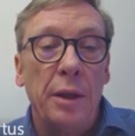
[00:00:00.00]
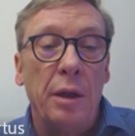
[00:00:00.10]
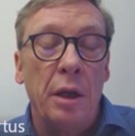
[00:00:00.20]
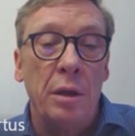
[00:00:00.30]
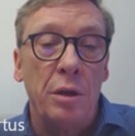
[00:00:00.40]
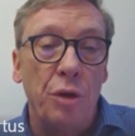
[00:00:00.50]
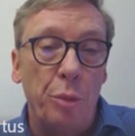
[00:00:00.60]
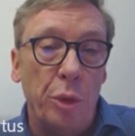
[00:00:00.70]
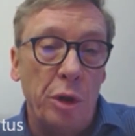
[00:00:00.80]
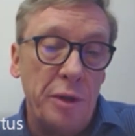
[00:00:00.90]
Then
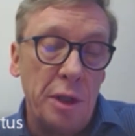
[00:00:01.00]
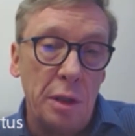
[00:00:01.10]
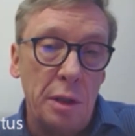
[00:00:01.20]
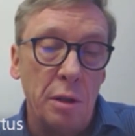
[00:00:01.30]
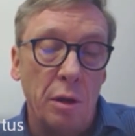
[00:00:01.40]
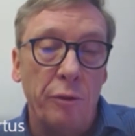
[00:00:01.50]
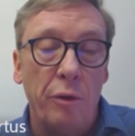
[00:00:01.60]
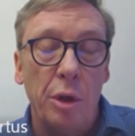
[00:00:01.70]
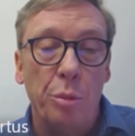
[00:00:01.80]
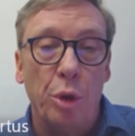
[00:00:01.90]
treatment of cysts
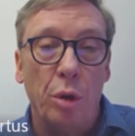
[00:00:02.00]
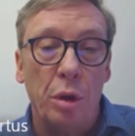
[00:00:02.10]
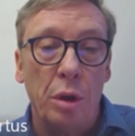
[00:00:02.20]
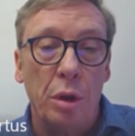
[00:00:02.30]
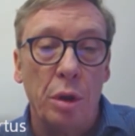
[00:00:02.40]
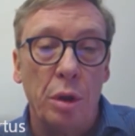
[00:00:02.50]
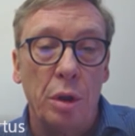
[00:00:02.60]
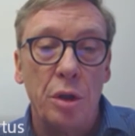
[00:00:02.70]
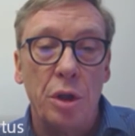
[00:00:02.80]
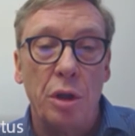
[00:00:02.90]
are very
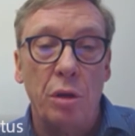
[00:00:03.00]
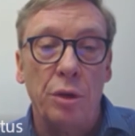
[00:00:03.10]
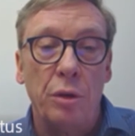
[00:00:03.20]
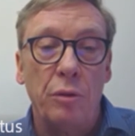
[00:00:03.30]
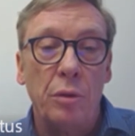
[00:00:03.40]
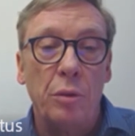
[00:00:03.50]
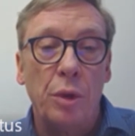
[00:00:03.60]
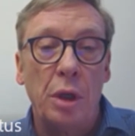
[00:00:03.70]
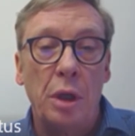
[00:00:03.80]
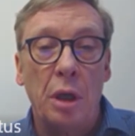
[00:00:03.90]
important in children.
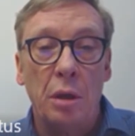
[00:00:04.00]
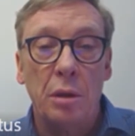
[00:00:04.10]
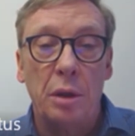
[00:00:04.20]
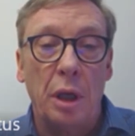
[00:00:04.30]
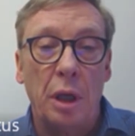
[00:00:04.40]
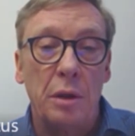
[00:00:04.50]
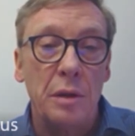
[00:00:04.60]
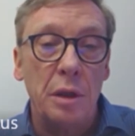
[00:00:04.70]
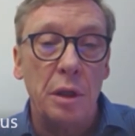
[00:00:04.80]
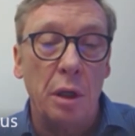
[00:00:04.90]
We get to
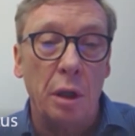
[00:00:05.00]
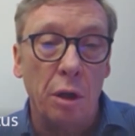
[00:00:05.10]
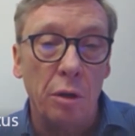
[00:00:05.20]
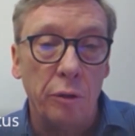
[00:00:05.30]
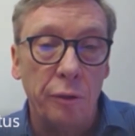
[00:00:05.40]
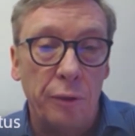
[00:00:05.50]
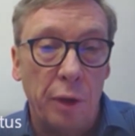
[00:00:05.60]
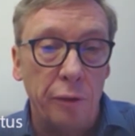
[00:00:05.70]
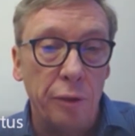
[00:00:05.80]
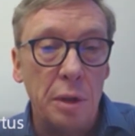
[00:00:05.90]
see a lot of
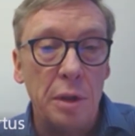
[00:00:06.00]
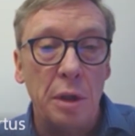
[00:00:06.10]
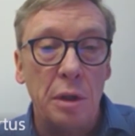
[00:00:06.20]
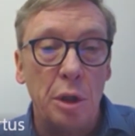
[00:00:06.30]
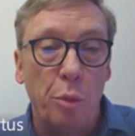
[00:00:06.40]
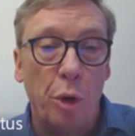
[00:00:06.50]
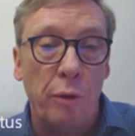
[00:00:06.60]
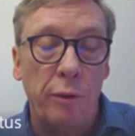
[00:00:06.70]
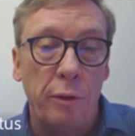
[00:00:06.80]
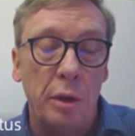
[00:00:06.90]
differences,
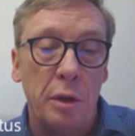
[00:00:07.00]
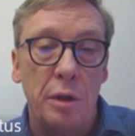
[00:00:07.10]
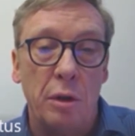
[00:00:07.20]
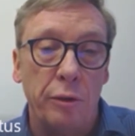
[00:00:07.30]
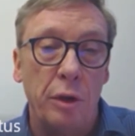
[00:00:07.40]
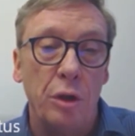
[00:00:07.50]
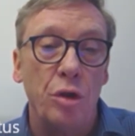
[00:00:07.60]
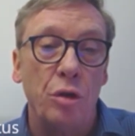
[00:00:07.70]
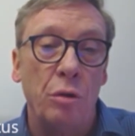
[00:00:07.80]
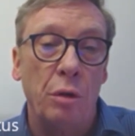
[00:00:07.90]
both in soft
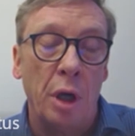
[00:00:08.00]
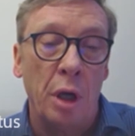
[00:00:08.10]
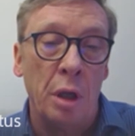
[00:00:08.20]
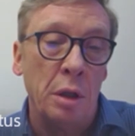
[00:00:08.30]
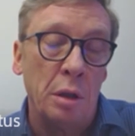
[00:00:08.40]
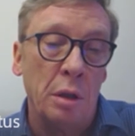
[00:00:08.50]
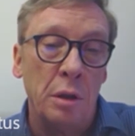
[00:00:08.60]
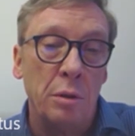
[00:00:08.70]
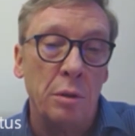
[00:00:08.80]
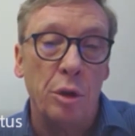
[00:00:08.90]
tissue and in
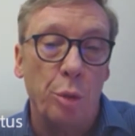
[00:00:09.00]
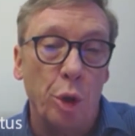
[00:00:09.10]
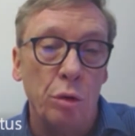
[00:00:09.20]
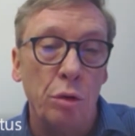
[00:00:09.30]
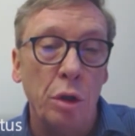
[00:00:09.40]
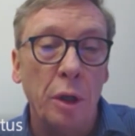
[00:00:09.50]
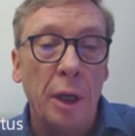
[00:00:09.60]
the bone.